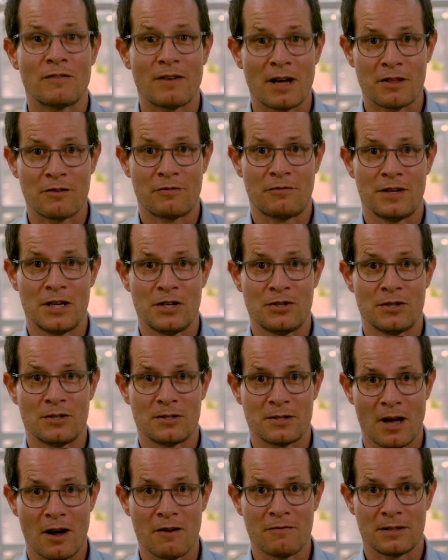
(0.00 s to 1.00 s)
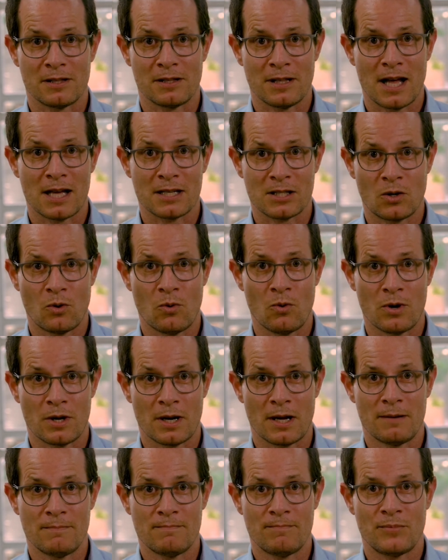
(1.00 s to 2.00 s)
of other features over the last
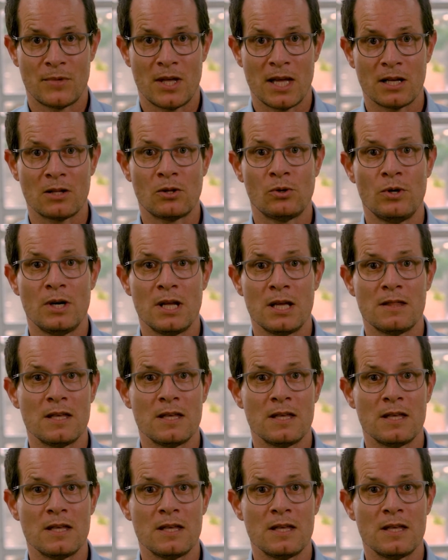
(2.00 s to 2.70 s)
quarter, including